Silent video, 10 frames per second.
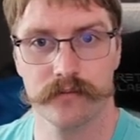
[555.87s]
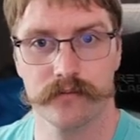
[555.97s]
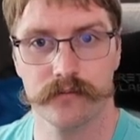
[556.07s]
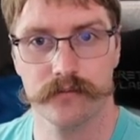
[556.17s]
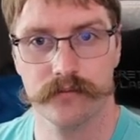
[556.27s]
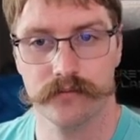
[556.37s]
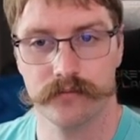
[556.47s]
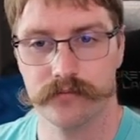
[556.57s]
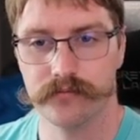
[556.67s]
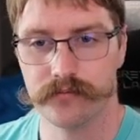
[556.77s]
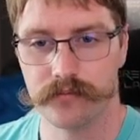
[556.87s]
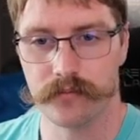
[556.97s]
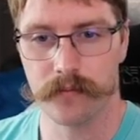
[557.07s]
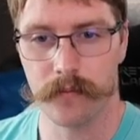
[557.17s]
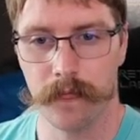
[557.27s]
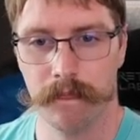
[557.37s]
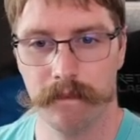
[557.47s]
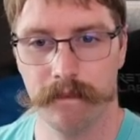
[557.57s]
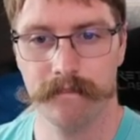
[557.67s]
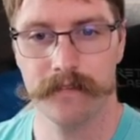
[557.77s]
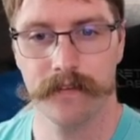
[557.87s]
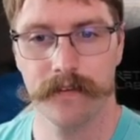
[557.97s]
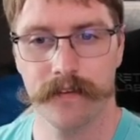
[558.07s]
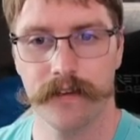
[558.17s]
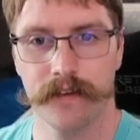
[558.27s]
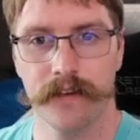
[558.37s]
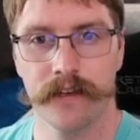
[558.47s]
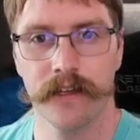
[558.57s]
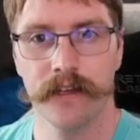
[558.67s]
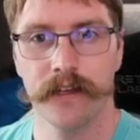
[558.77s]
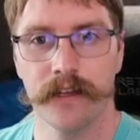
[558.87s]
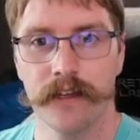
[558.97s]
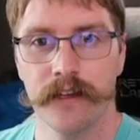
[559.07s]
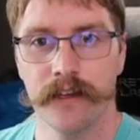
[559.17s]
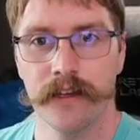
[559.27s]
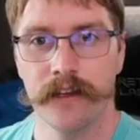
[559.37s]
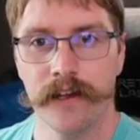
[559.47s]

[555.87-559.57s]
(silence)